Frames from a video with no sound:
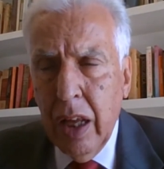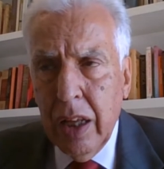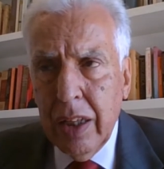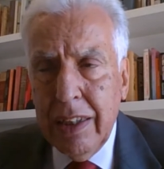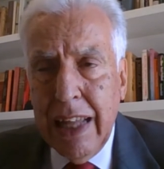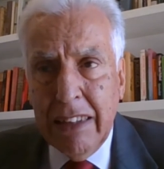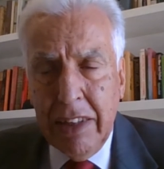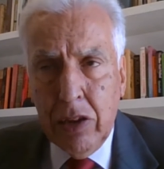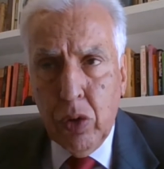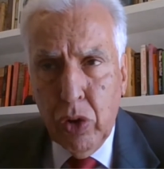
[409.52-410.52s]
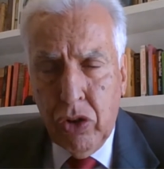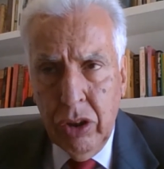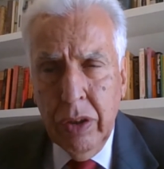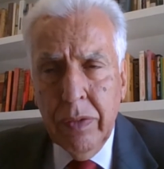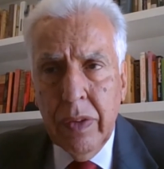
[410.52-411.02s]

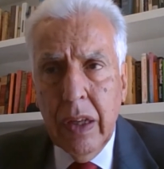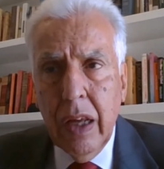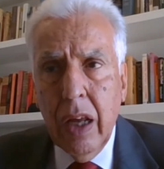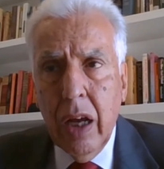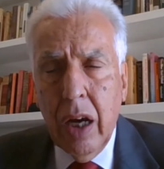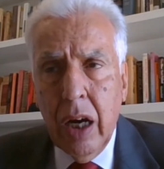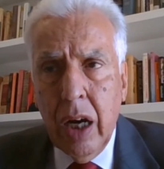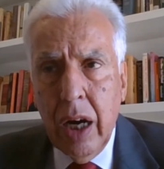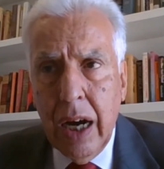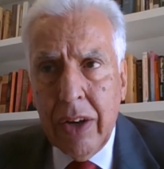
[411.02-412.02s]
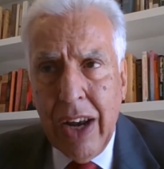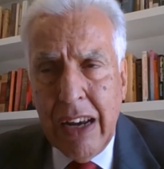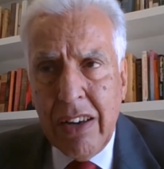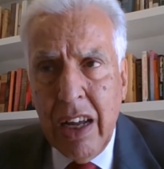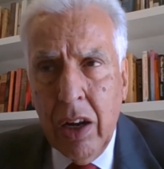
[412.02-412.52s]
destitution, a great
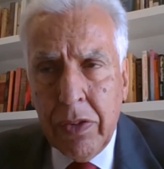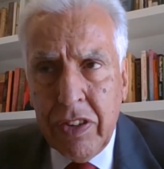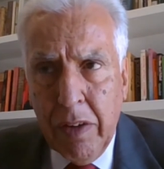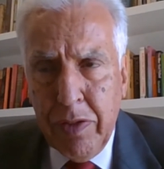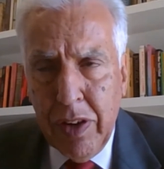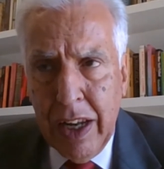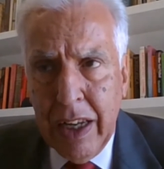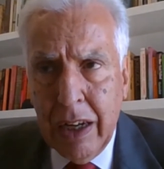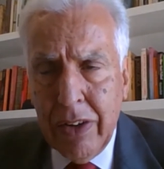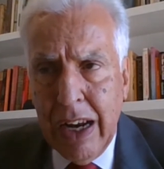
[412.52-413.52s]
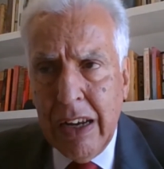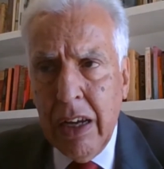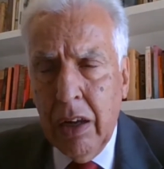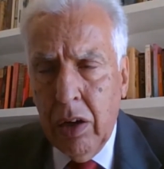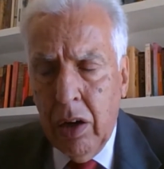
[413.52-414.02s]
deal of suffering, a great
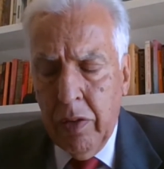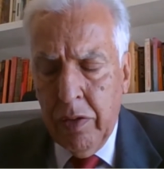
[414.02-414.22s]
deal